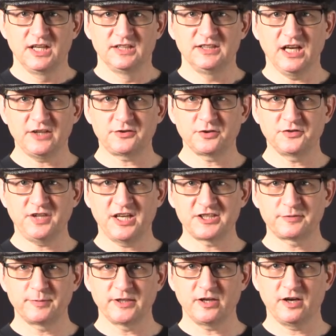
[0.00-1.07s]
Nazo's
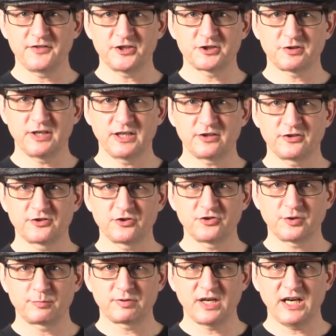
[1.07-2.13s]
henchmen on the train are so
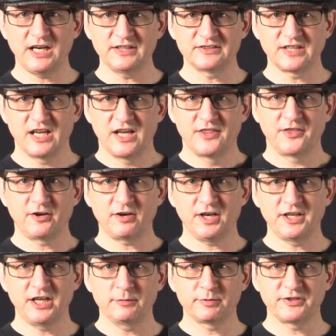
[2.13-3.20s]
surprised they're
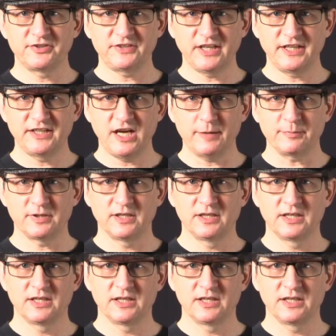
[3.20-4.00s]
unable to stand up.